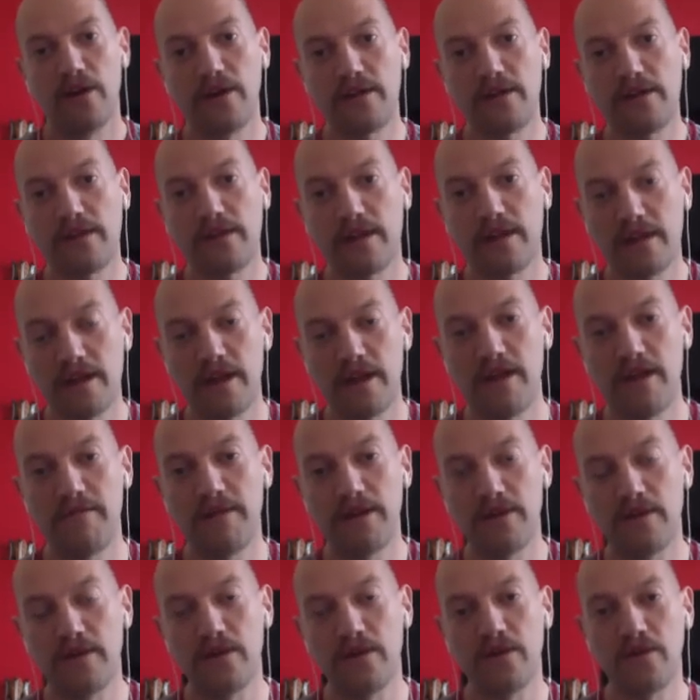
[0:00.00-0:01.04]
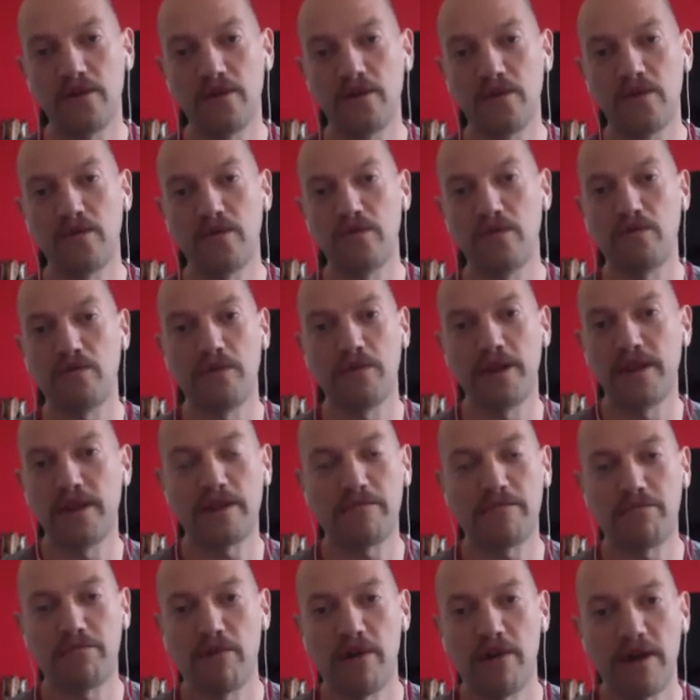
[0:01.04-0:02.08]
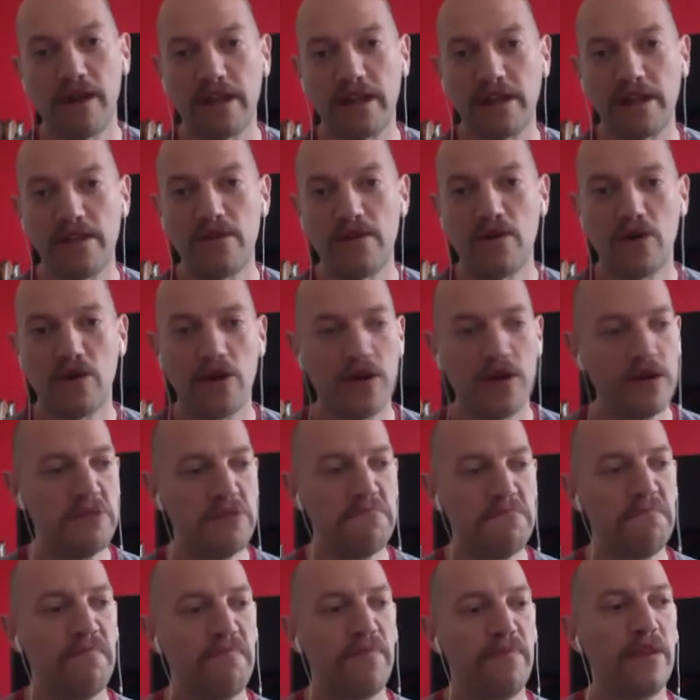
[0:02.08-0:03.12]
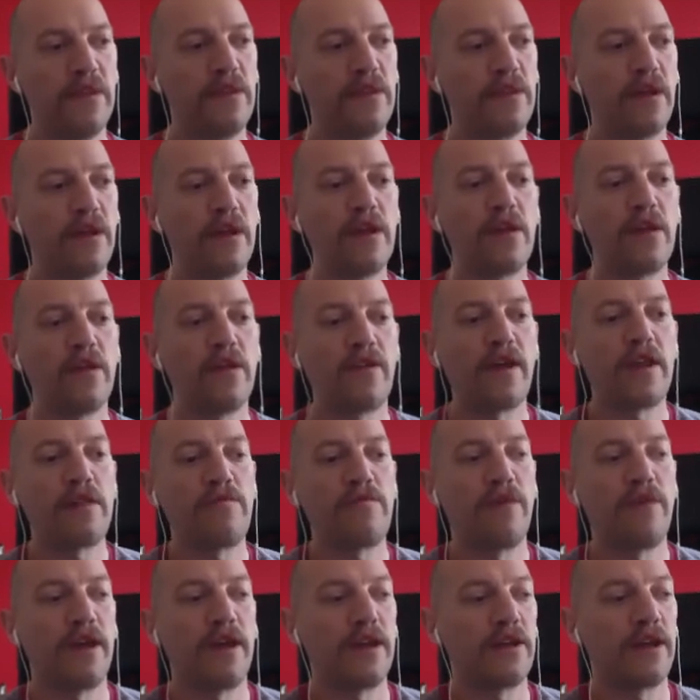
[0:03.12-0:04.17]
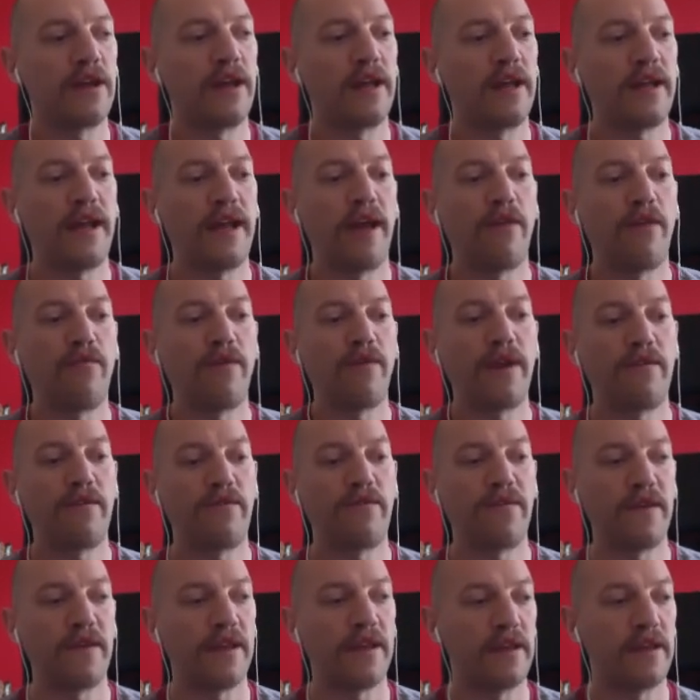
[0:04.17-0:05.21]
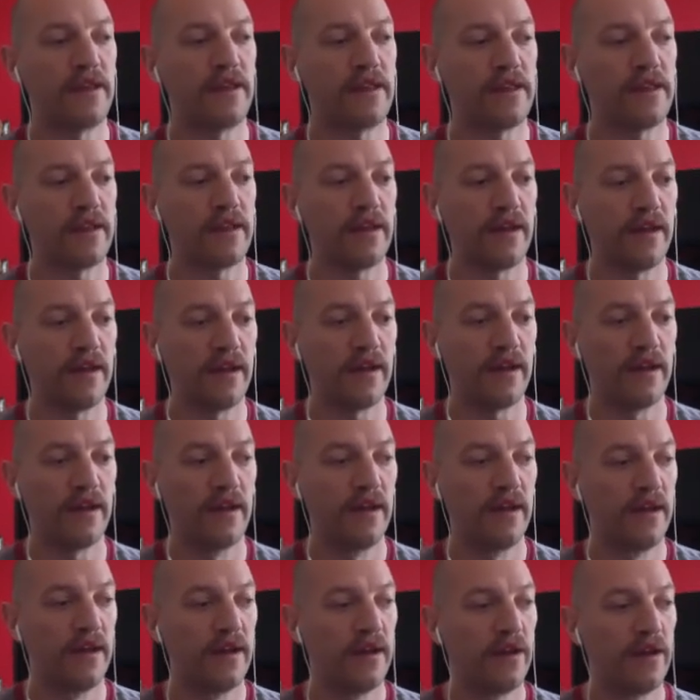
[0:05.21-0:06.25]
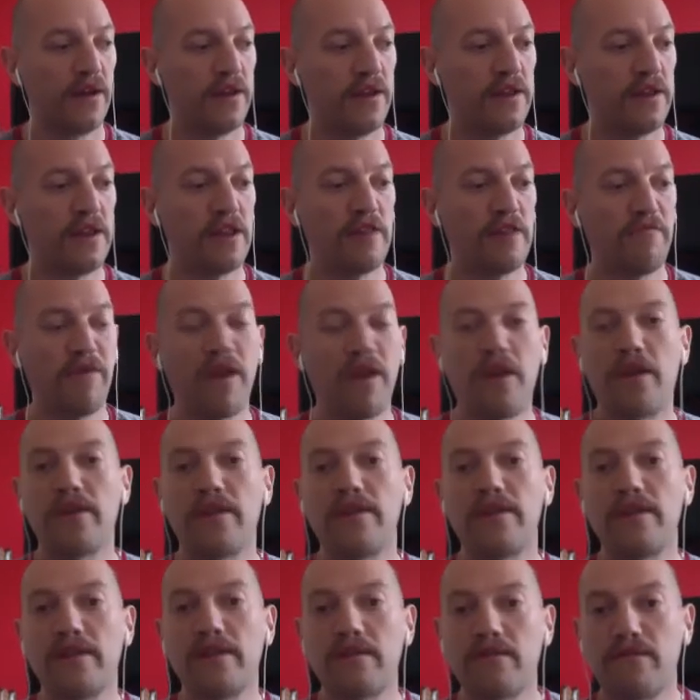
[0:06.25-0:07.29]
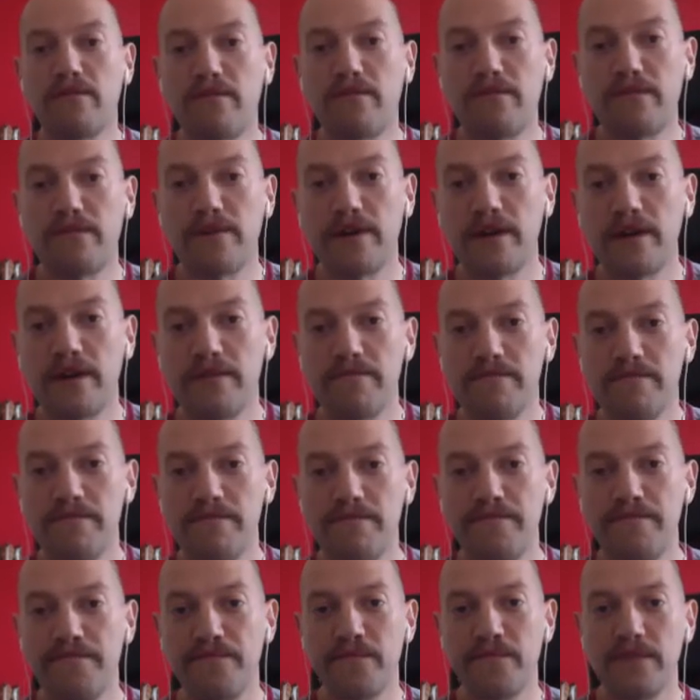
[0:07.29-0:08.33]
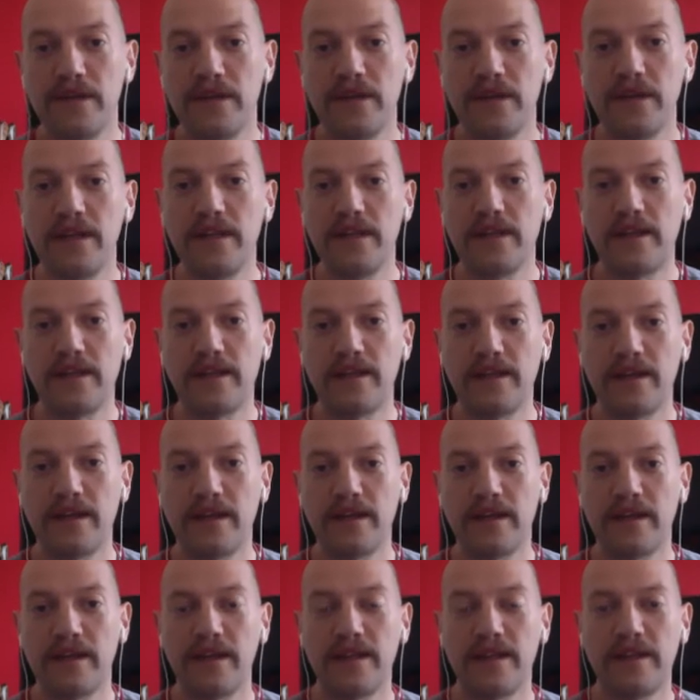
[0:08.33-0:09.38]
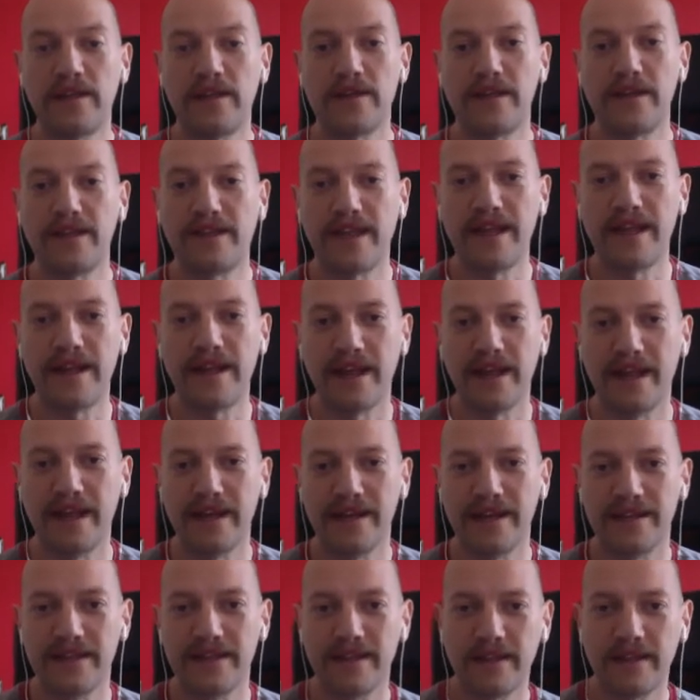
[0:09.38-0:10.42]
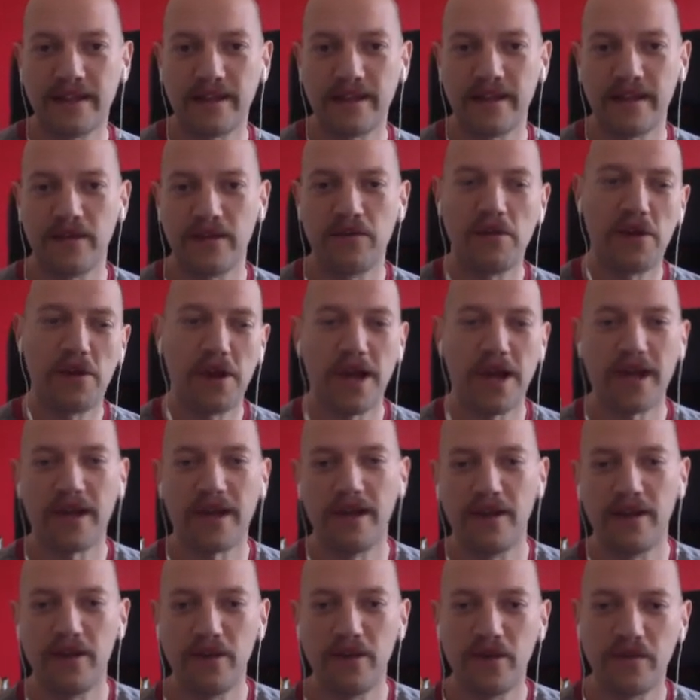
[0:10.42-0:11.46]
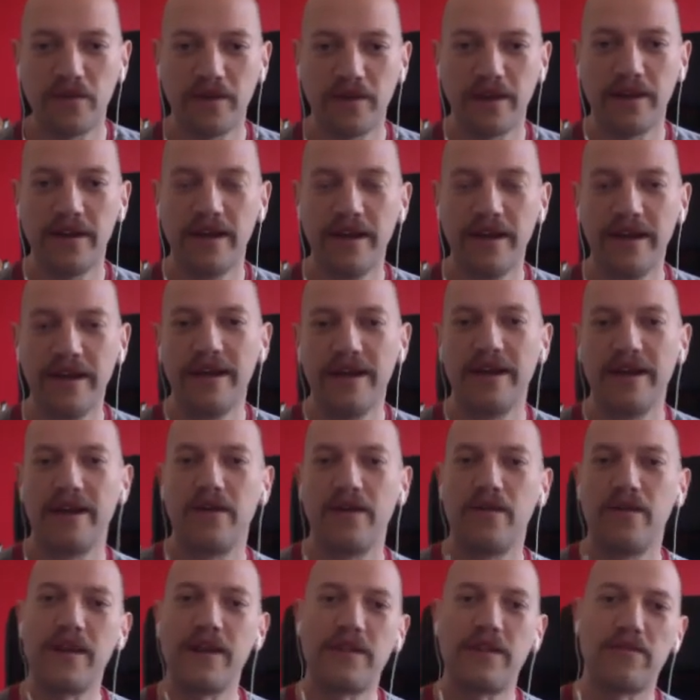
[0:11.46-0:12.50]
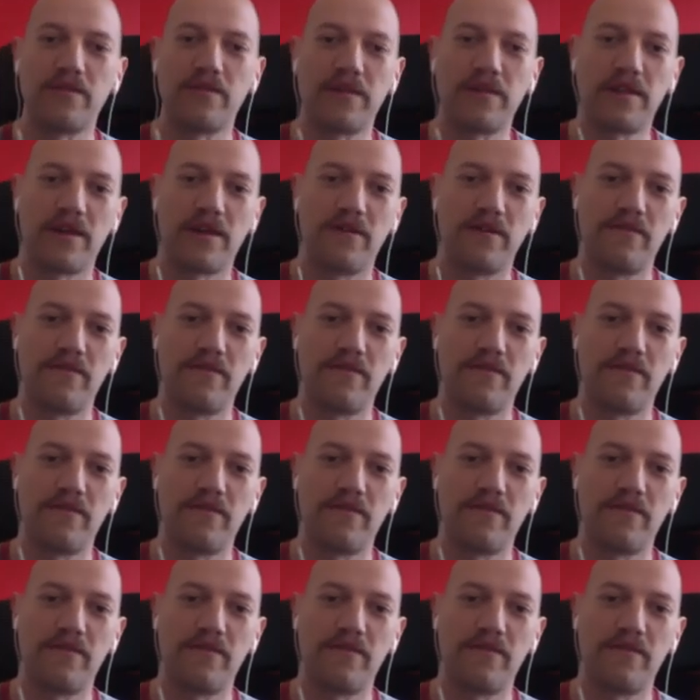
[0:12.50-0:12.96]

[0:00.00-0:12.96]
determine who wins the prize, not, you know, that's where you're going to get rid of these suspicions of inside dealing and who's shagging who and all that sort of stuff.